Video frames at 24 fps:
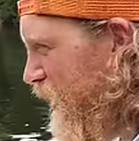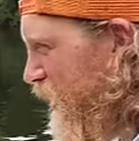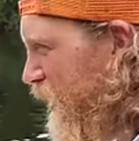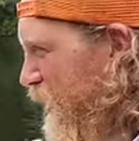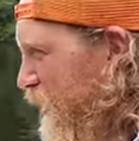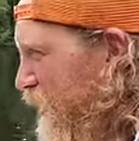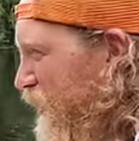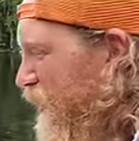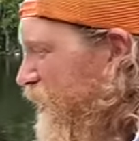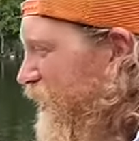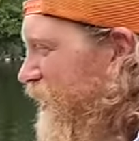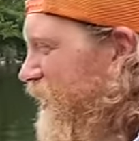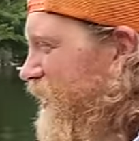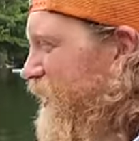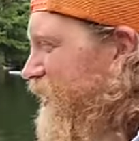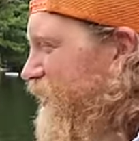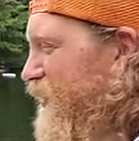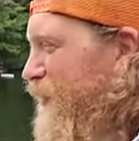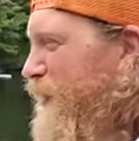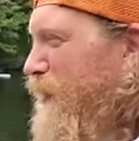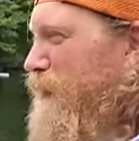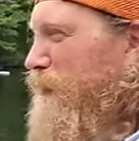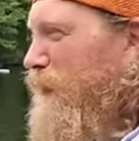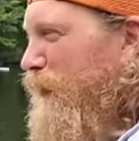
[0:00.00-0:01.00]
where the fish are.
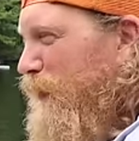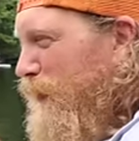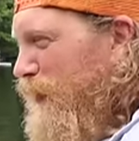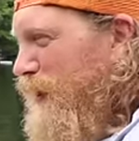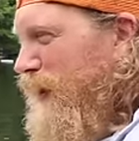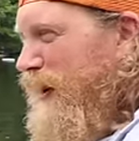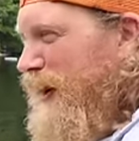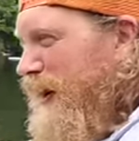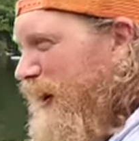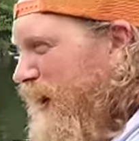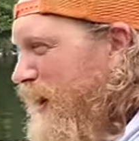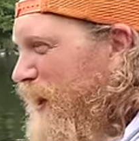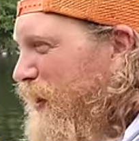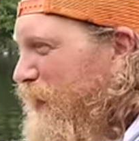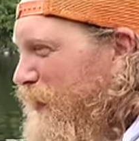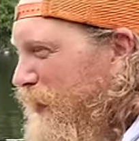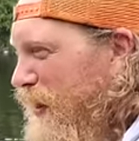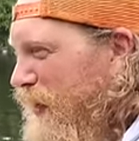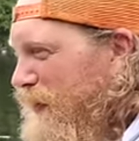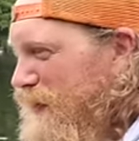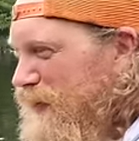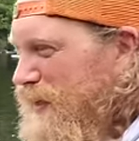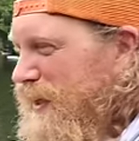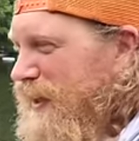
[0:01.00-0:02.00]
We're, we're, yeah,
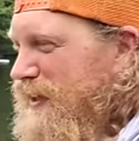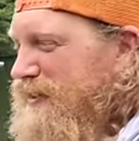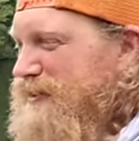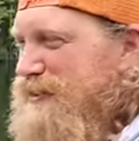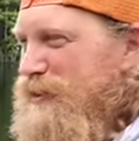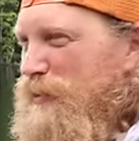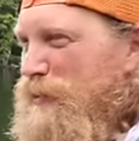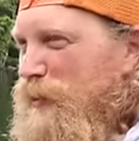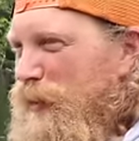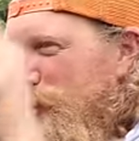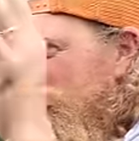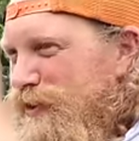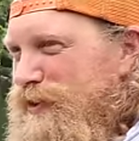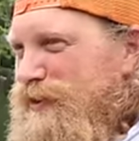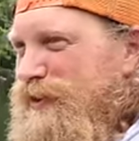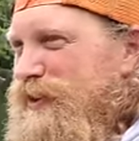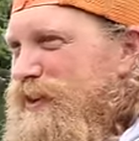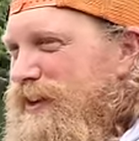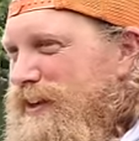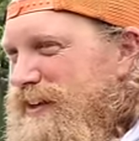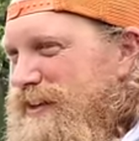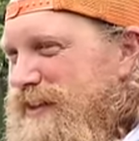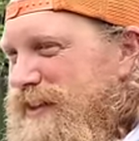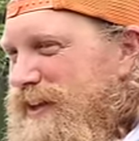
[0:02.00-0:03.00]
we're having lots of
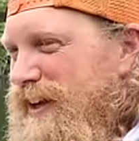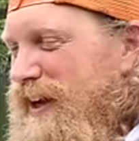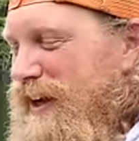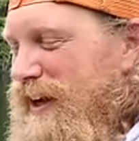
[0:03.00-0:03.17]
wondering